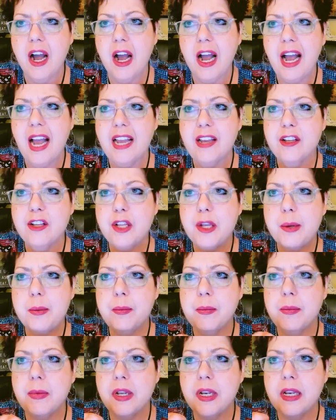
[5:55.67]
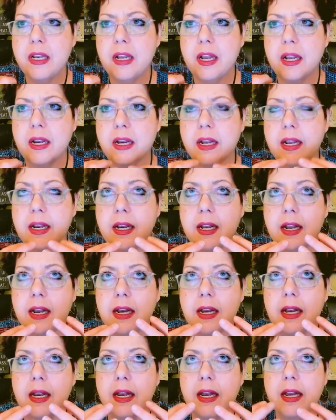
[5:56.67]

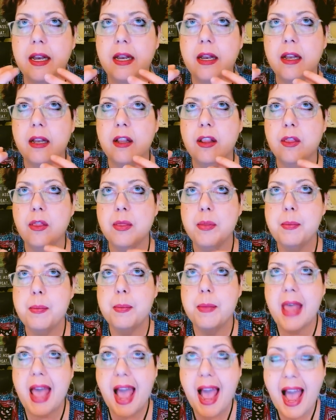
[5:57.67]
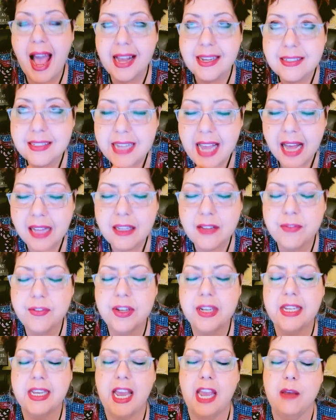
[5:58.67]
as
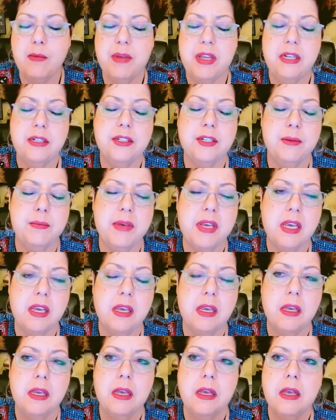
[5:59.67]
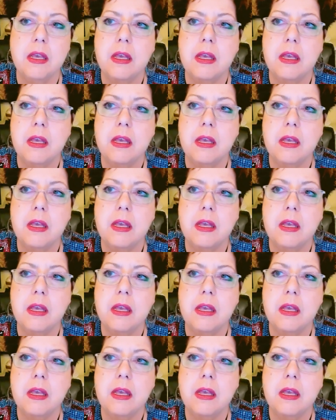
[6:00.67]
elephant came into me,